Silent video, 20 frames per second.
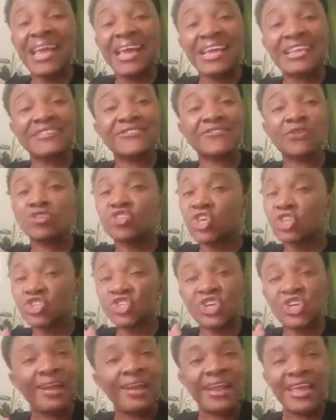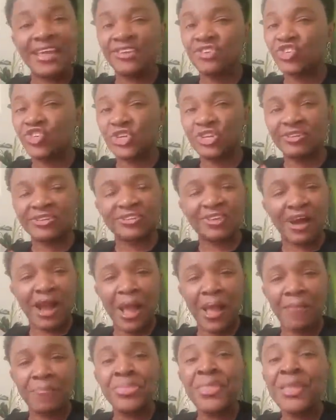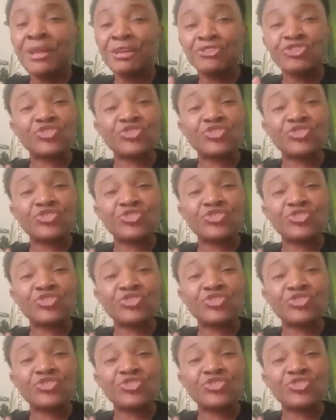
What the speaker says: It's such a challenging time.